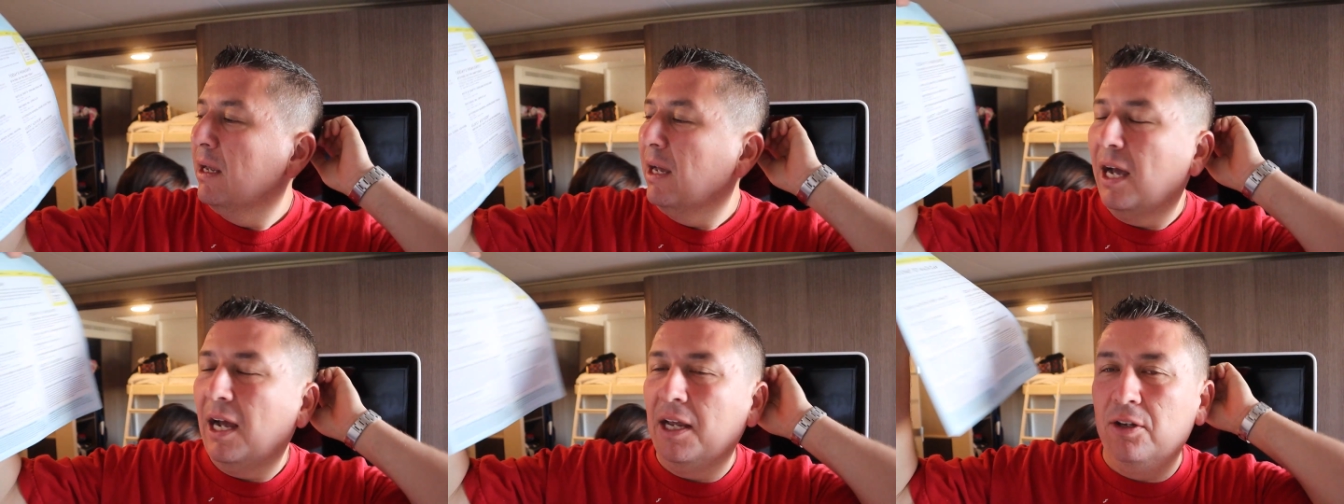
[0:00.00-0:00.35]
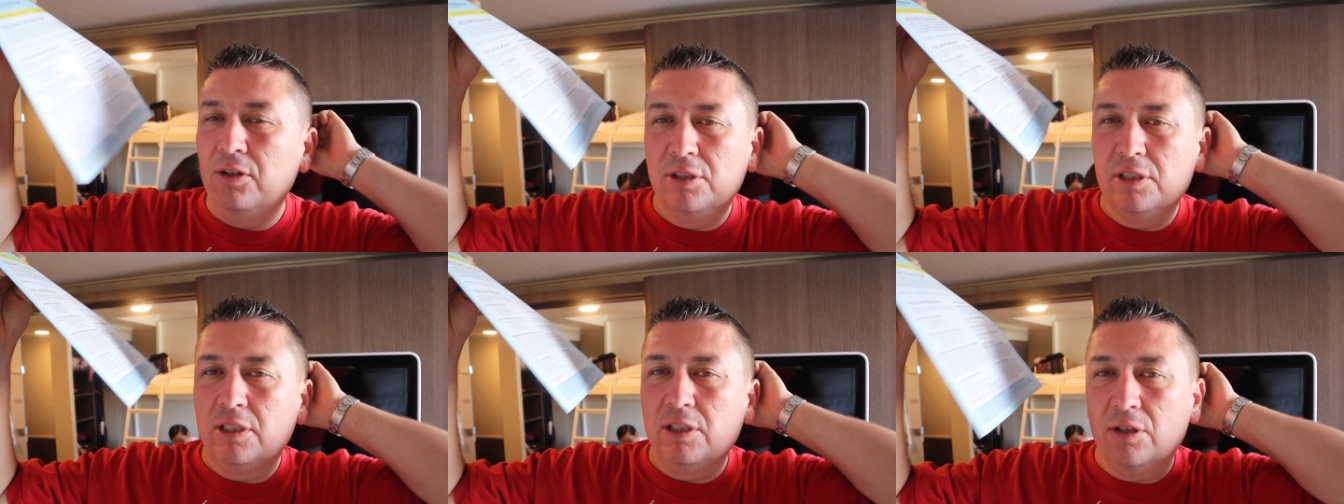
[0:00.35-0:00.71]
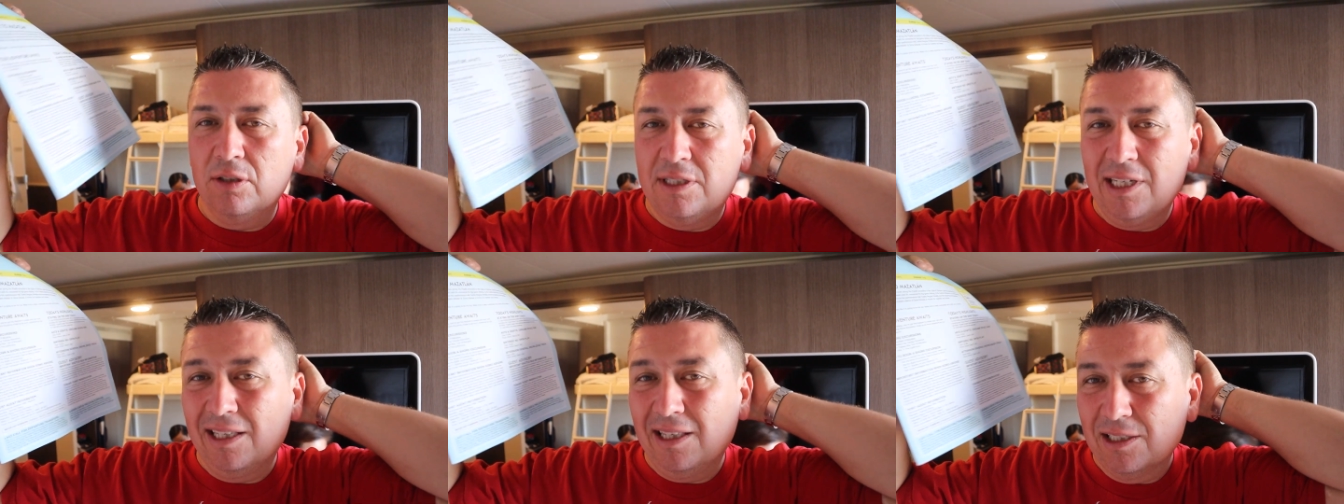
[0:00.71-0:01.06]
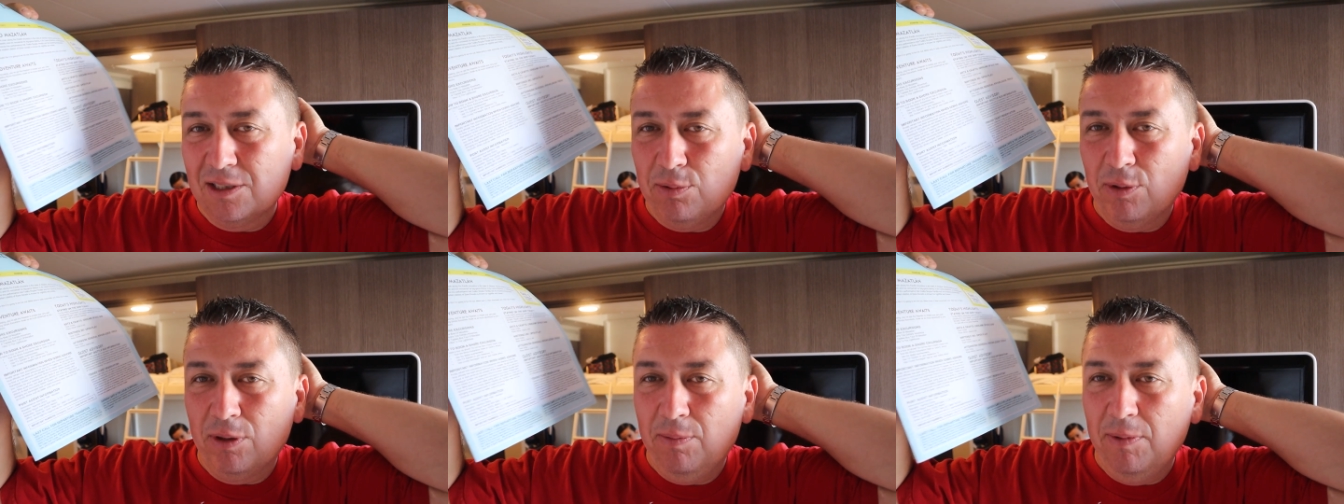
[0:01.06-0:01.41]
I usually don't take
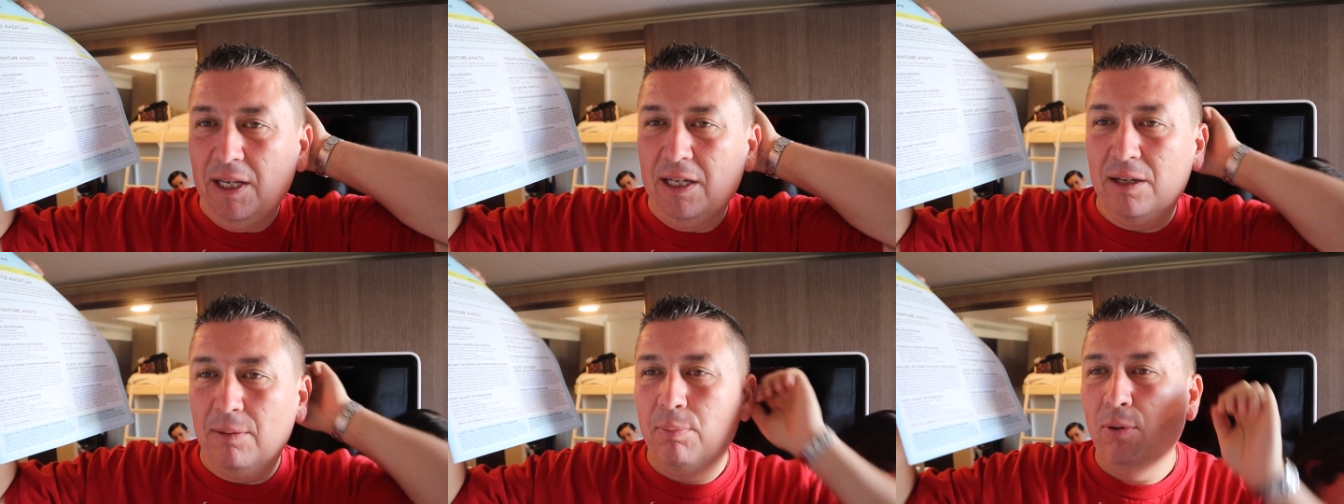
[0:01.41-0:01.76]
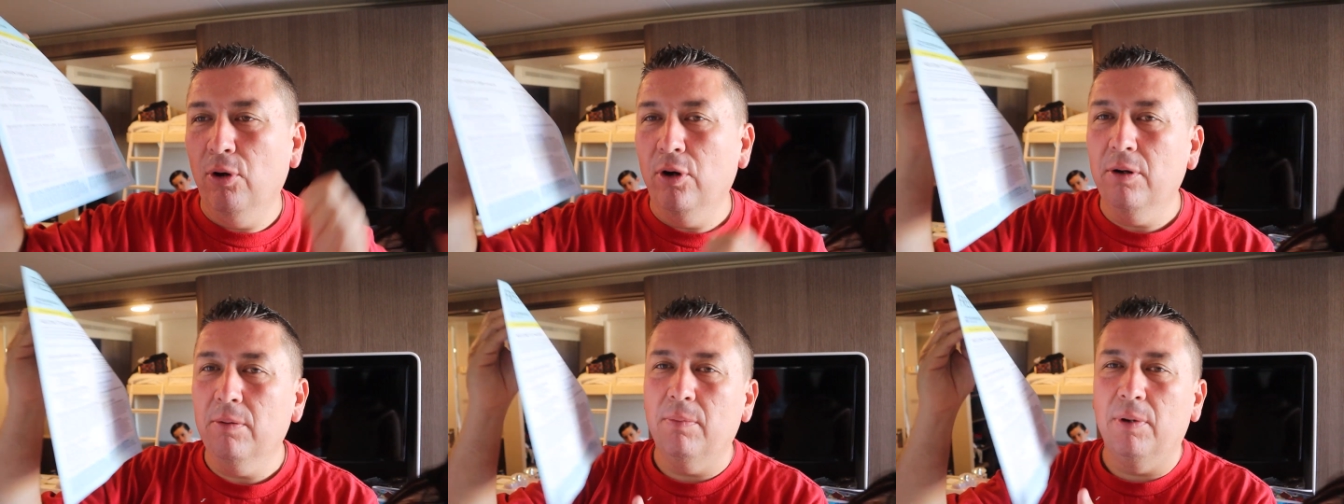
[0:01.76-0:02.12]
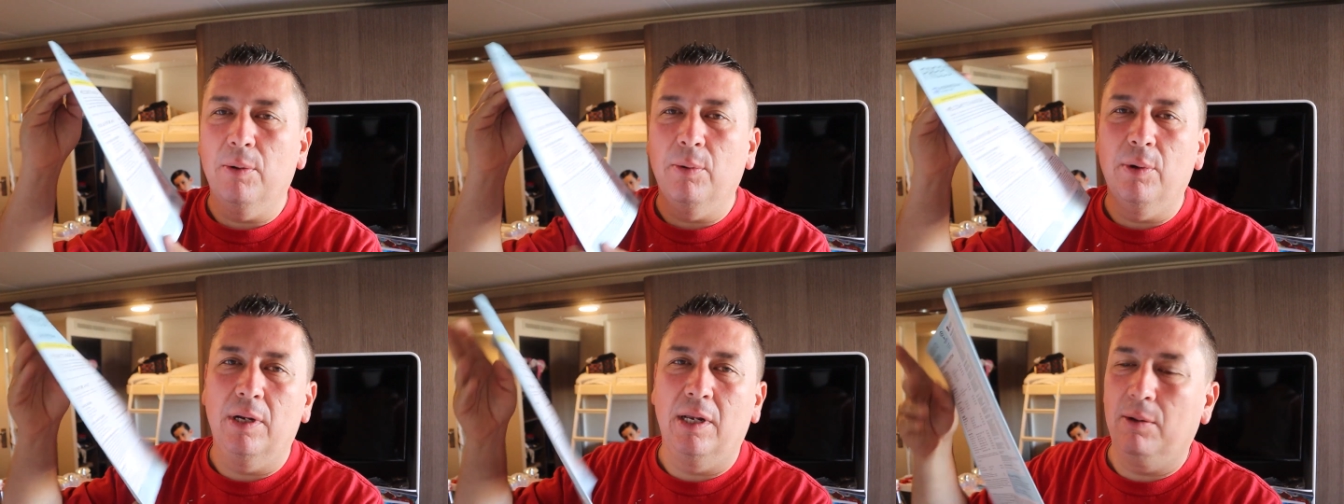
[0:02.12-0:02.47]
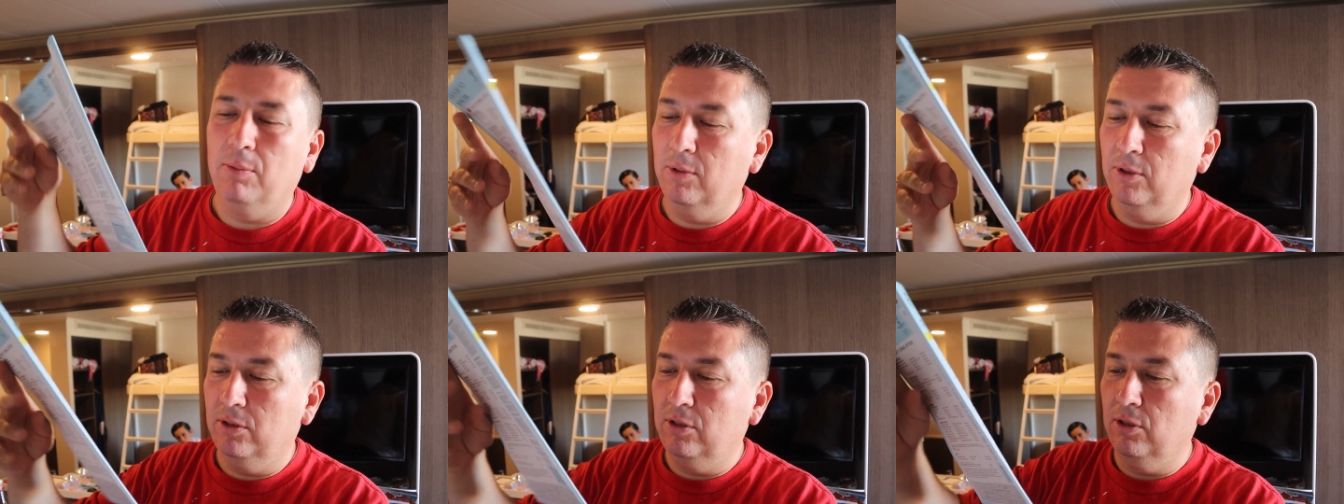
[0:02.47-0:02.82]
this with me into port, but what I
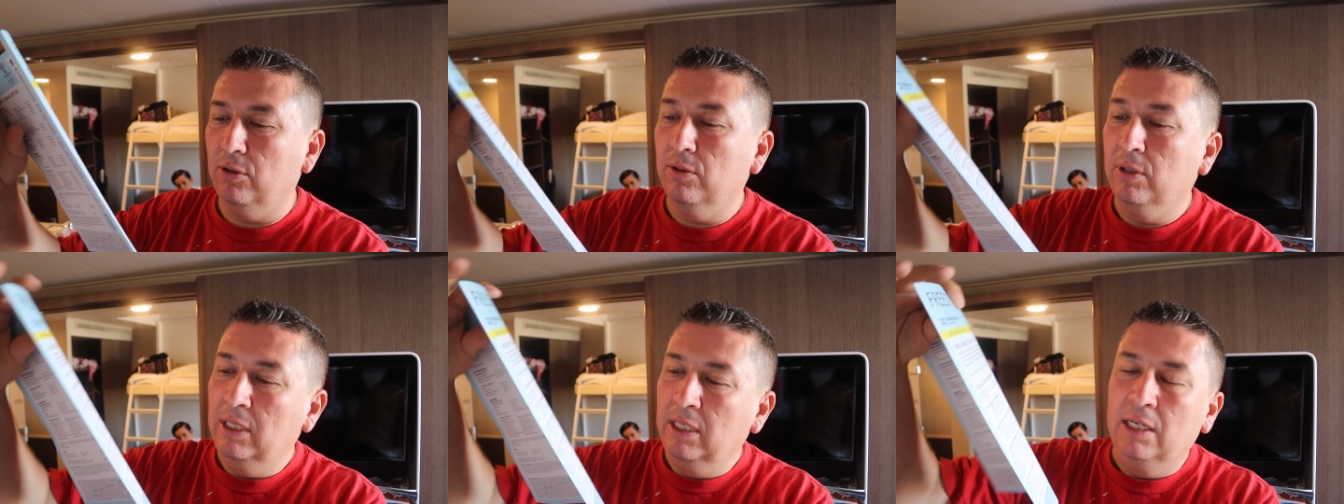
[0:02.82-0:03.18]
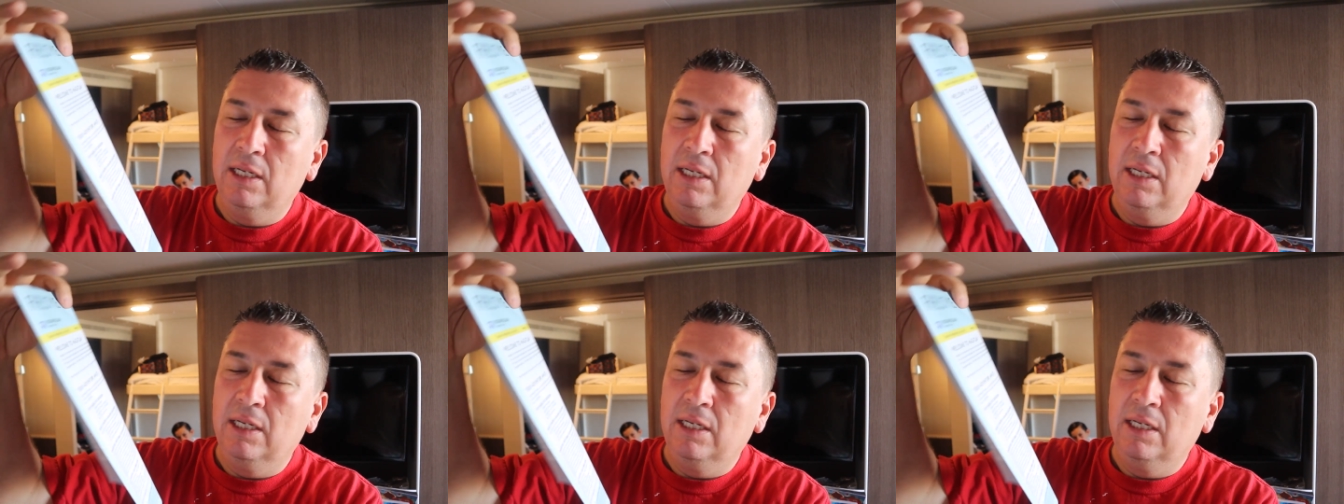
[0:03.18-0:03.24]
will do,